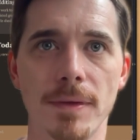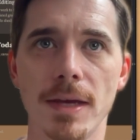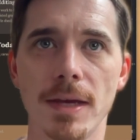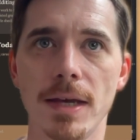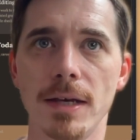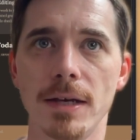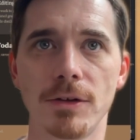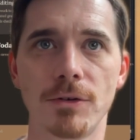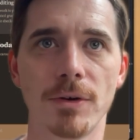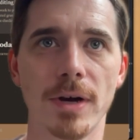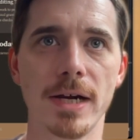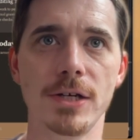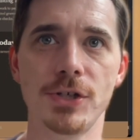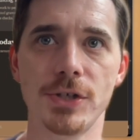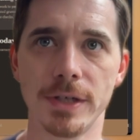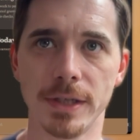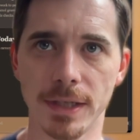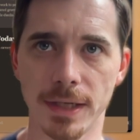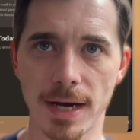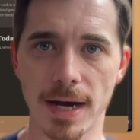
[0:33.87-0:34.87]

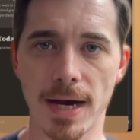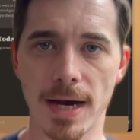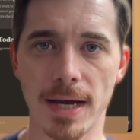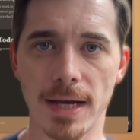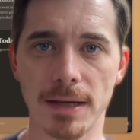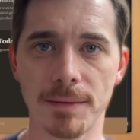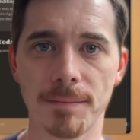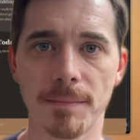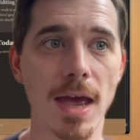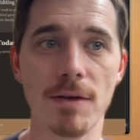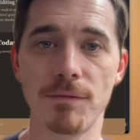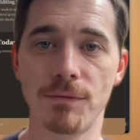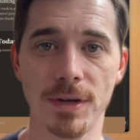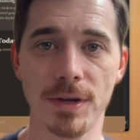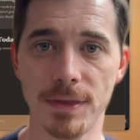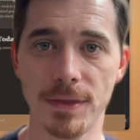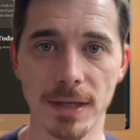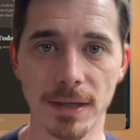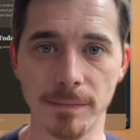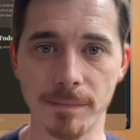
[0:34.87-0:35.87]
integration guy,
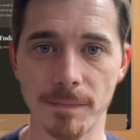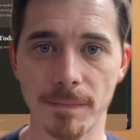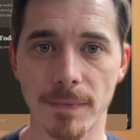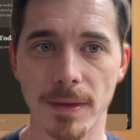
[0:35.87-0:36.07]
everything.